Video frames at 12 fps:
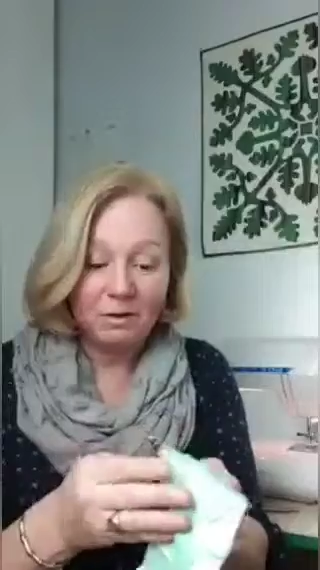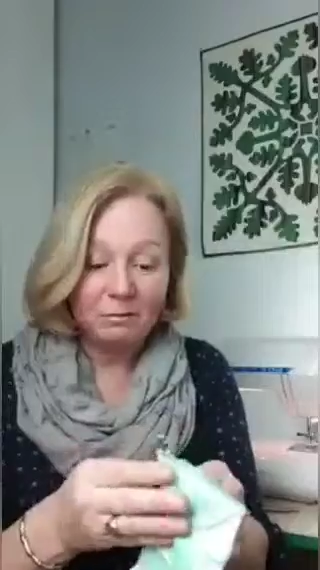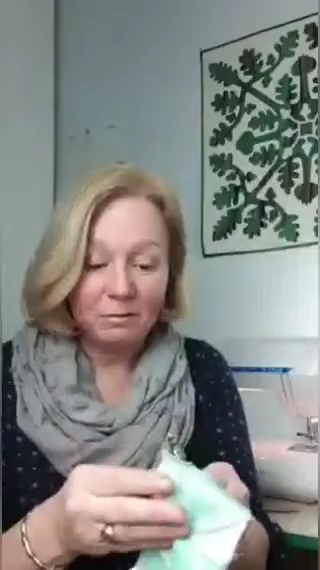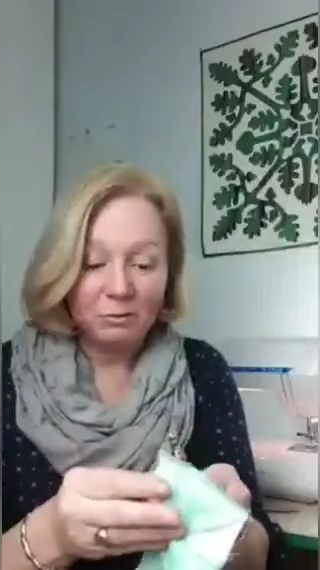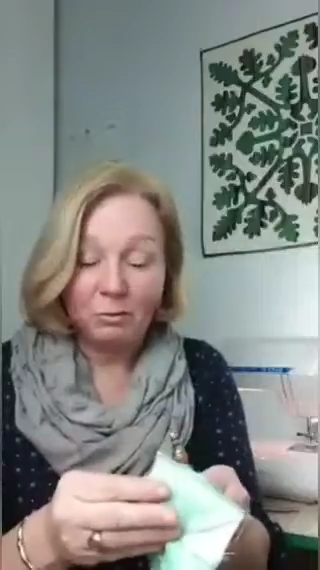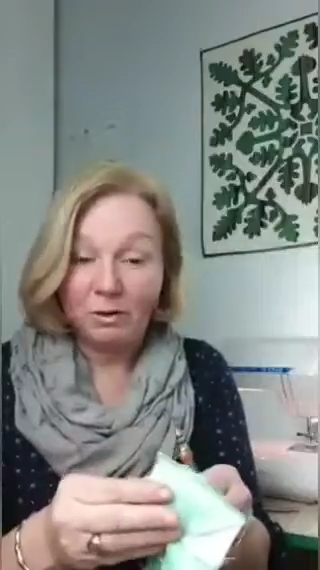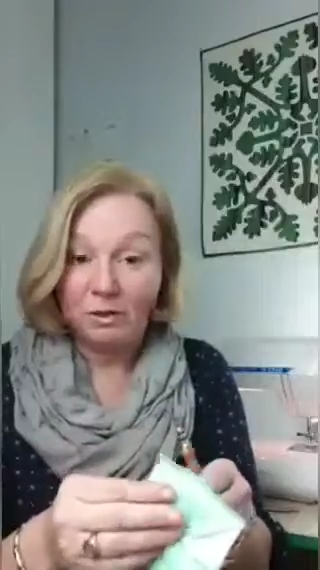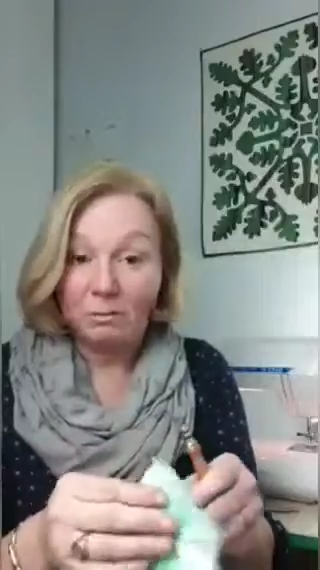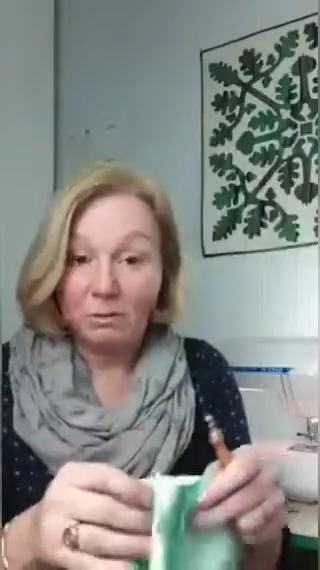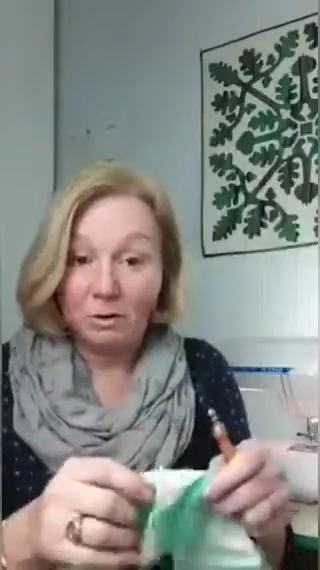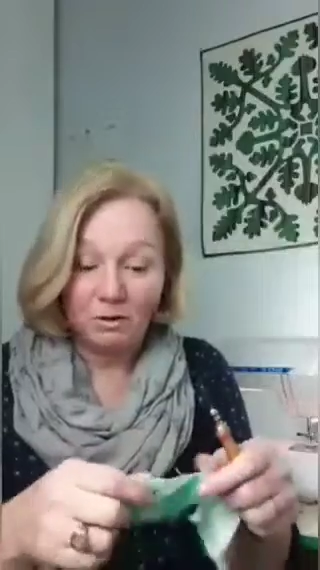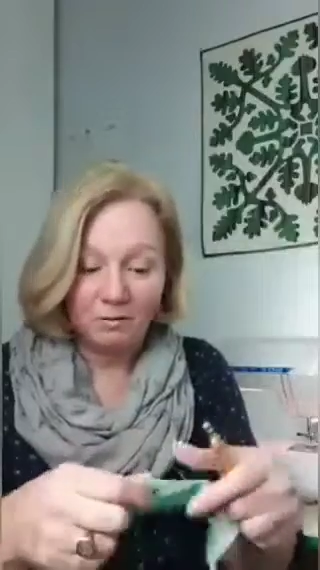between the
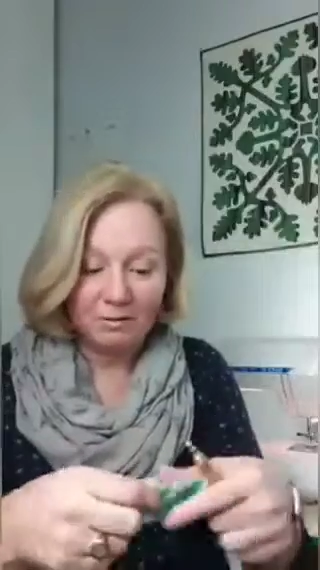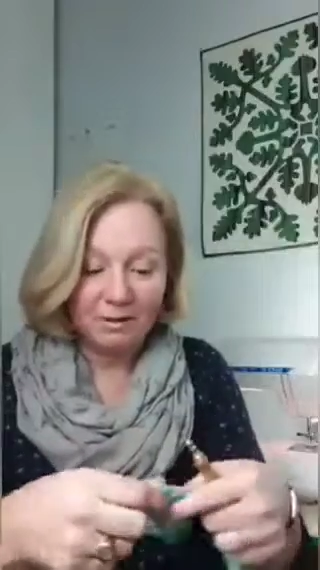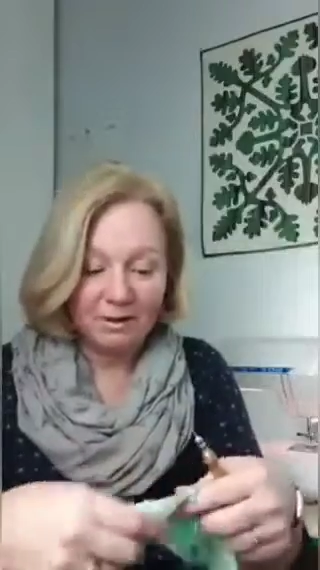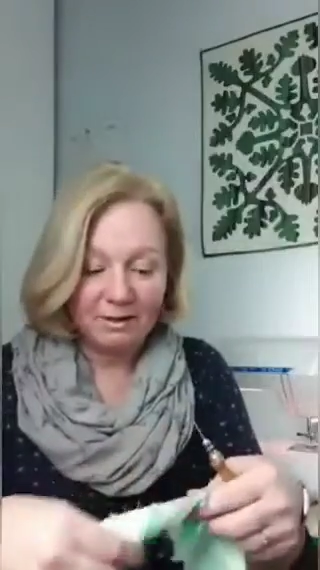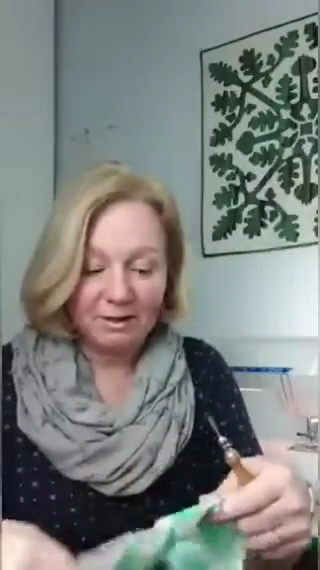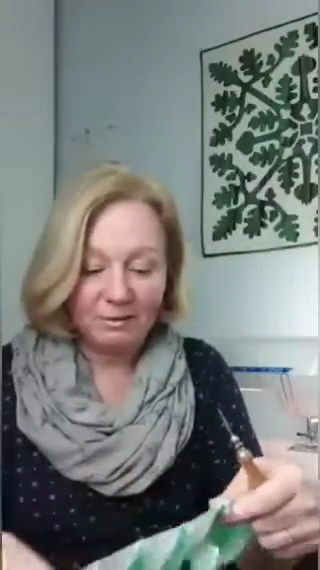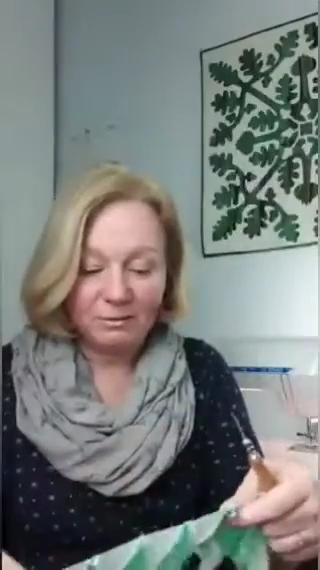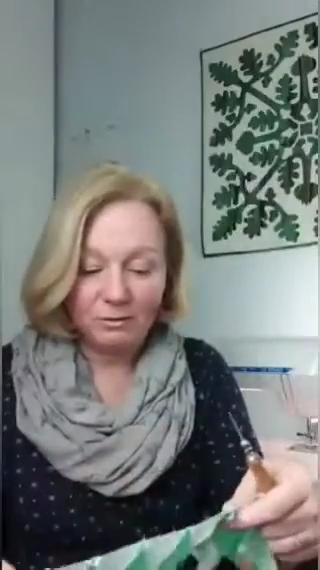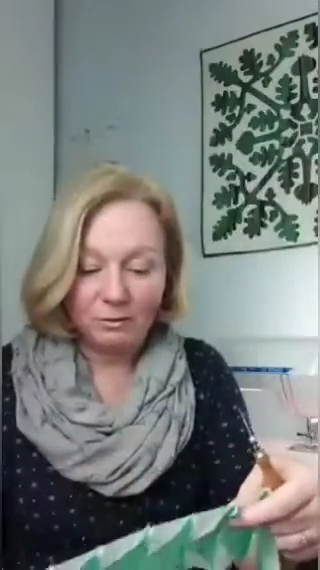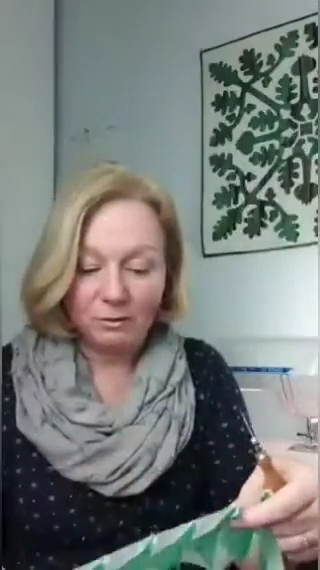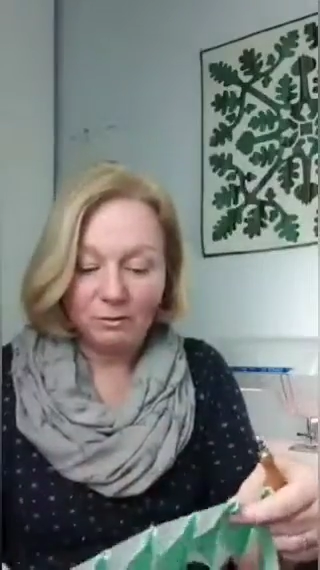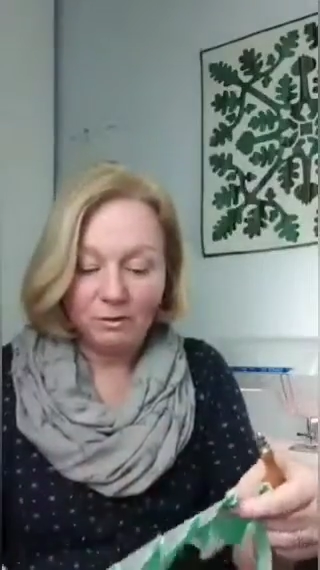blocks that I need
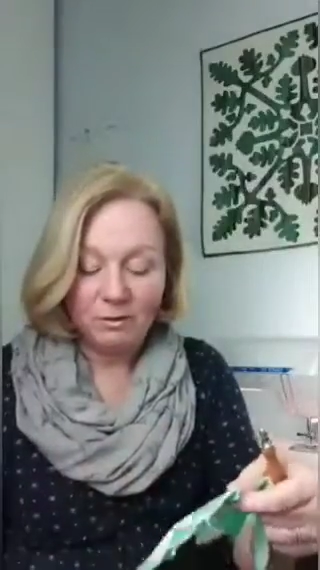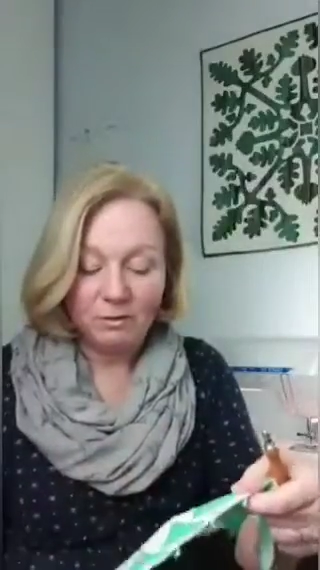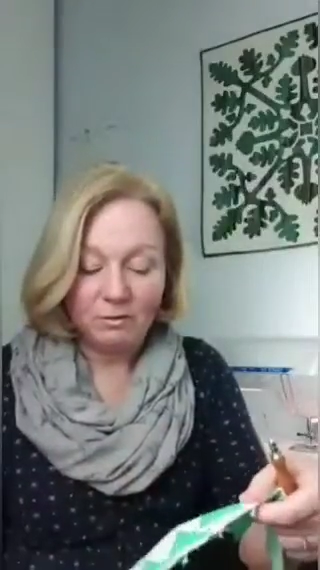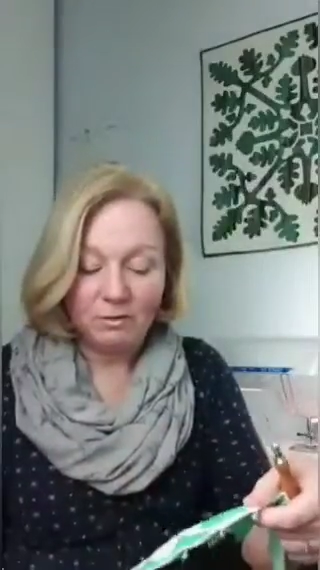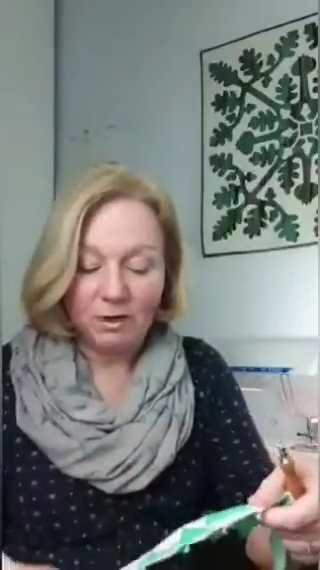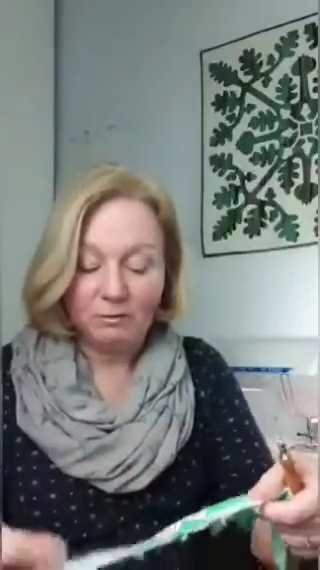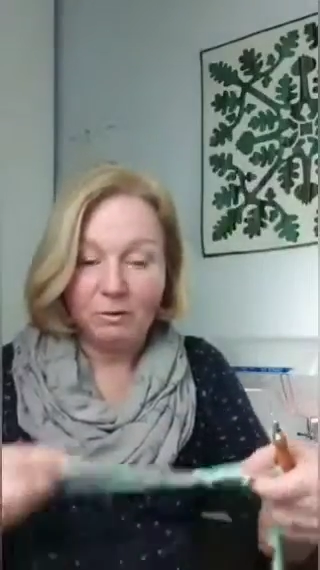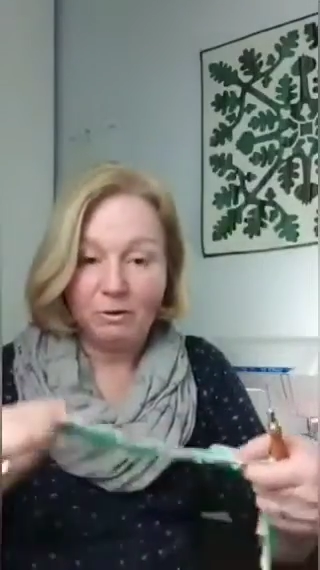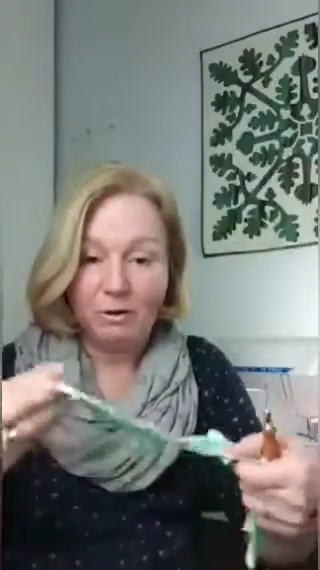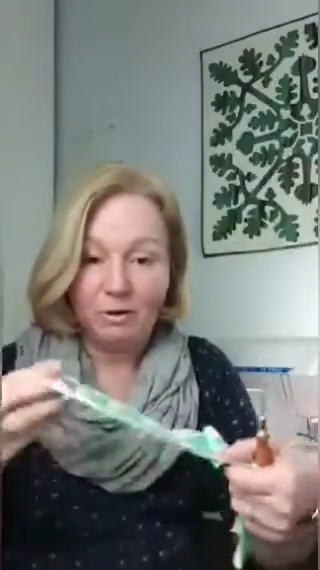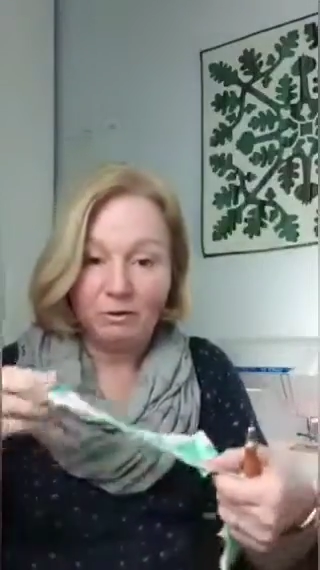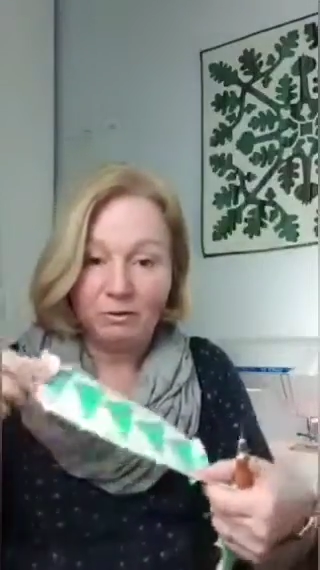to, so that I've
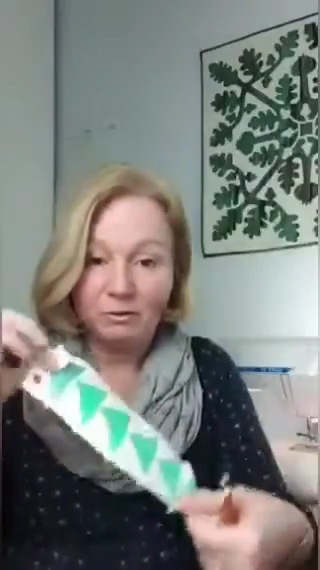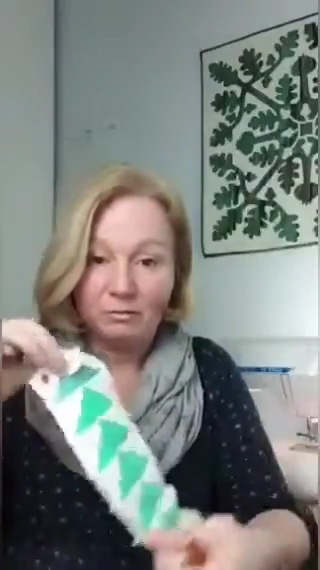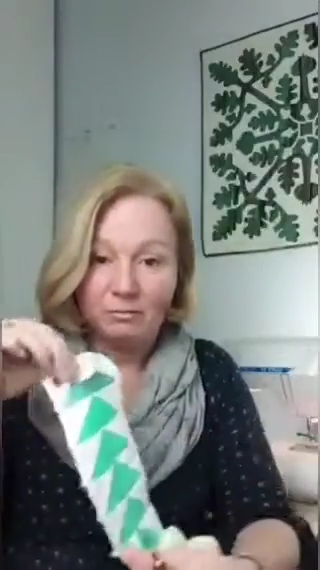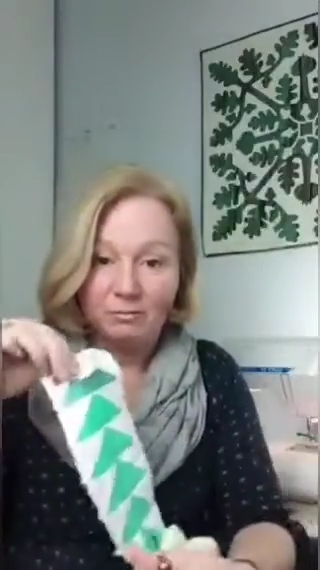got